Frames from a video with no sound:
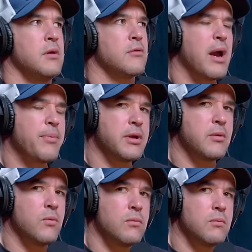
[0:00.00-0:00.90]

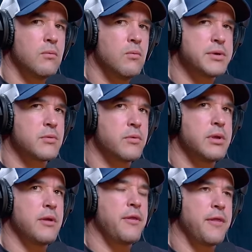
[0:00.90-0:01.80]
Grappling wasn't
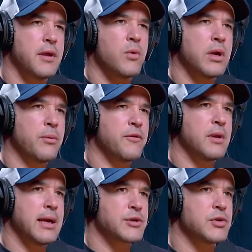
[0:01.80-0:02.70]
really a thing when I was
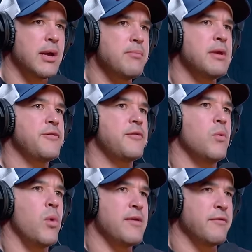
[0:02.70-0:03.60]
in, actually. I missed
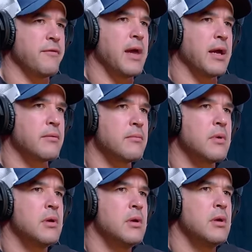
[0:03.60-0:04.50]
the wave of that.
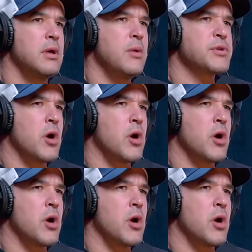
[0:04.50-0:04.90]
Okay. It was